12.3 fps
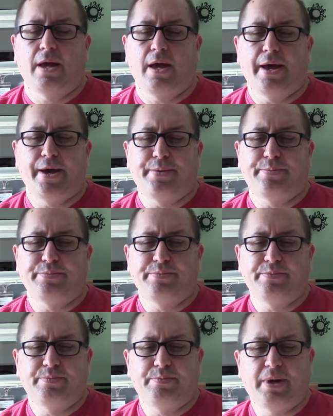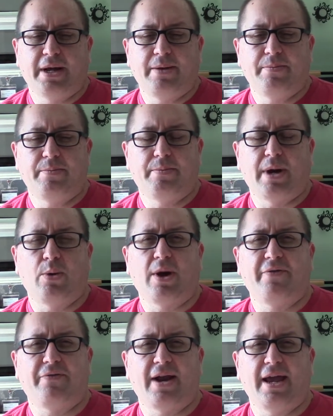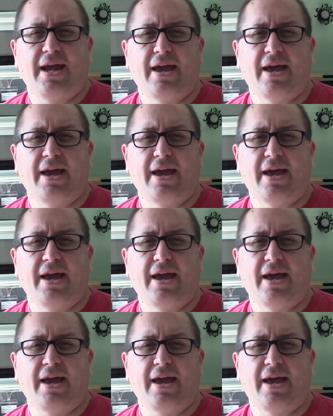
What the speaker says: but my wife and I